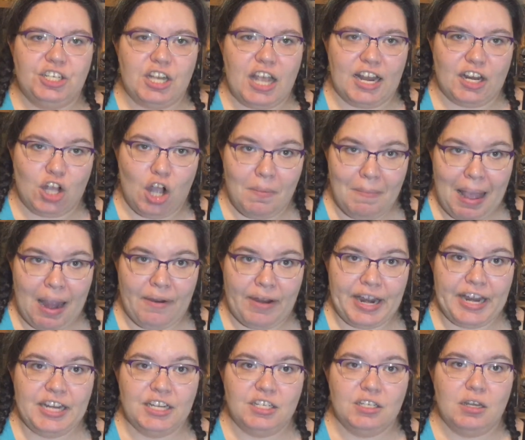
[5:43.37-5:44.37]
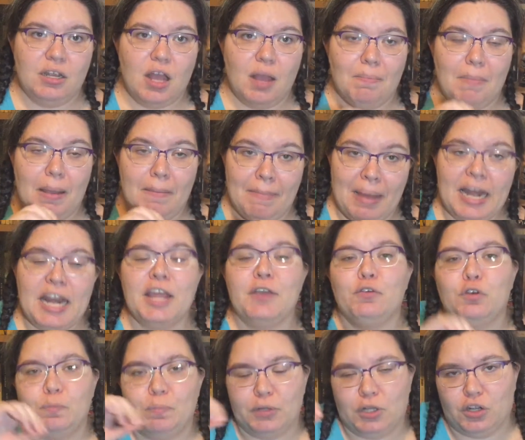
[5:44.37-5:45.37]
and got married, my money
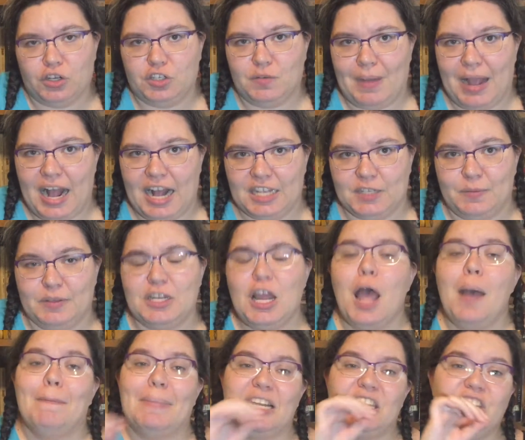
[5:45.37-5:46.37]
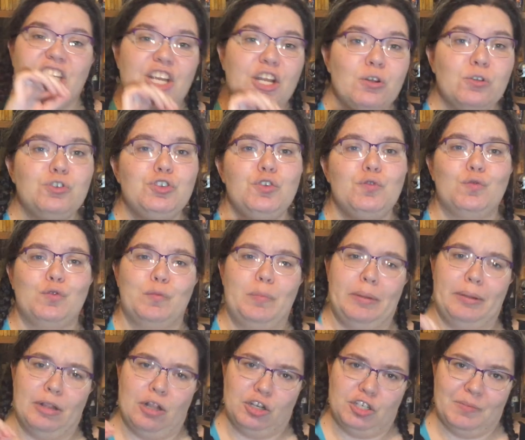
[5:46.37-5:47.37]
would belong to my husband. My children would
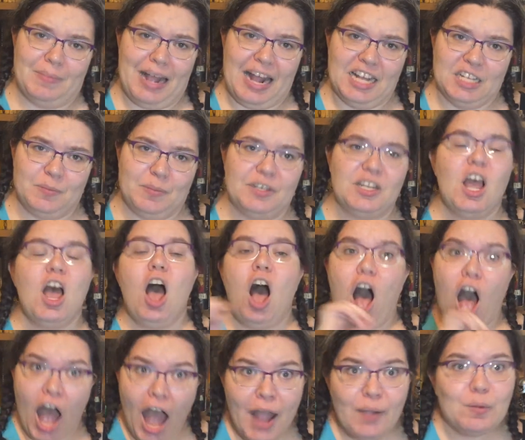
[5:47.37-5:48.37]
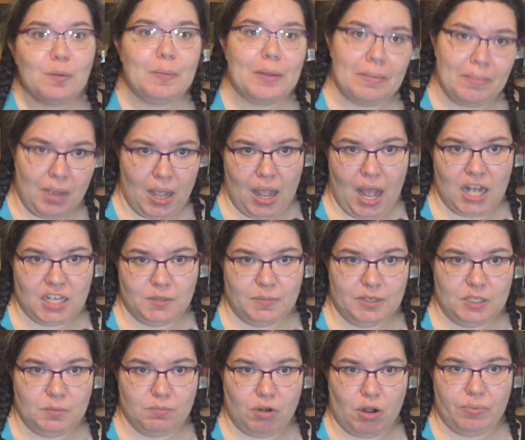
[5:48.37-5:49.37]
belong to my husband. I would be my
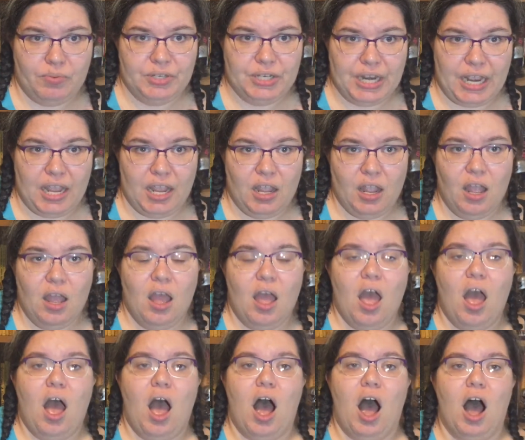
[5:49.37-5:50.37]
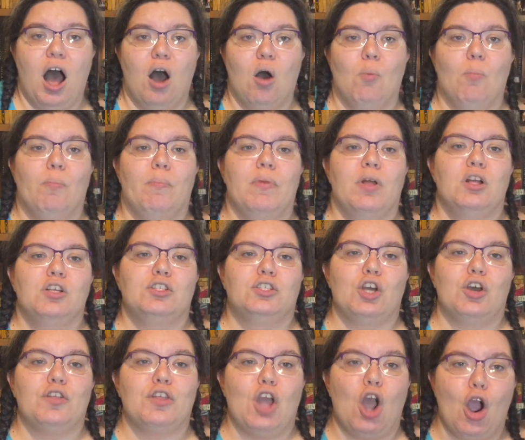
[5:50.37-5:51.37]
husband's property.
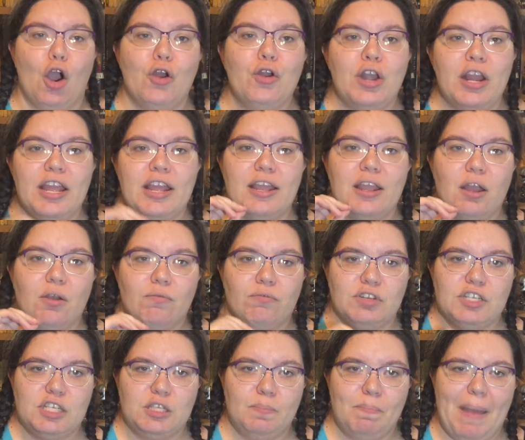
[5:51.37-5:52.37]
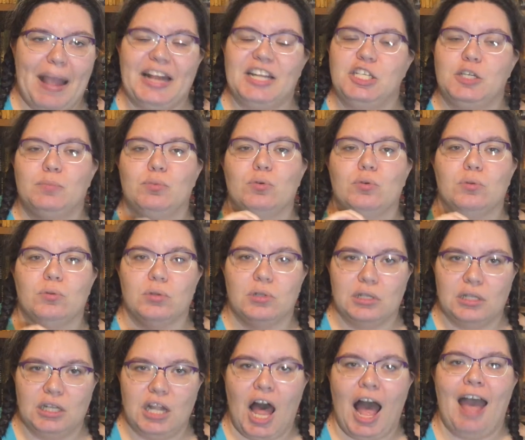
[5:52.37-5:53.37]
So the only respectable
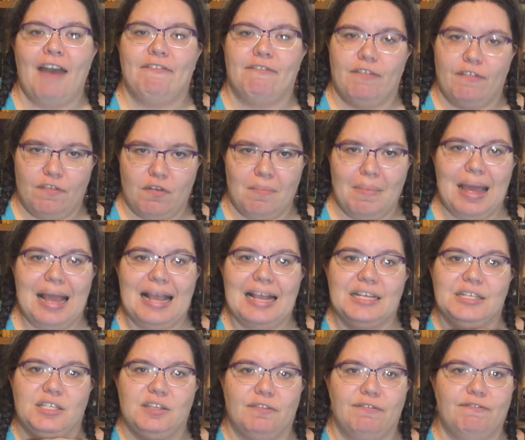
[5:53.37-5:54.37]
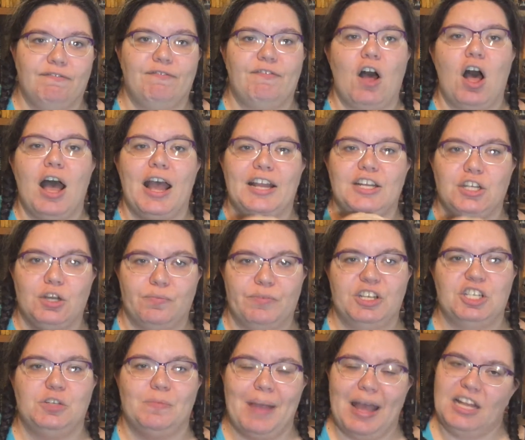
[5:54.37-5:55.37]
life for me is to find a
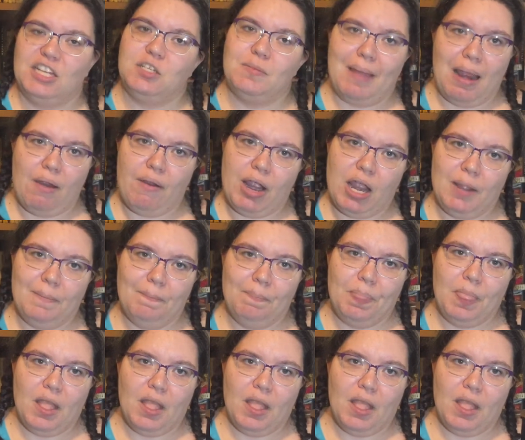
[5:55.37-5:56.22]
rich man to marry.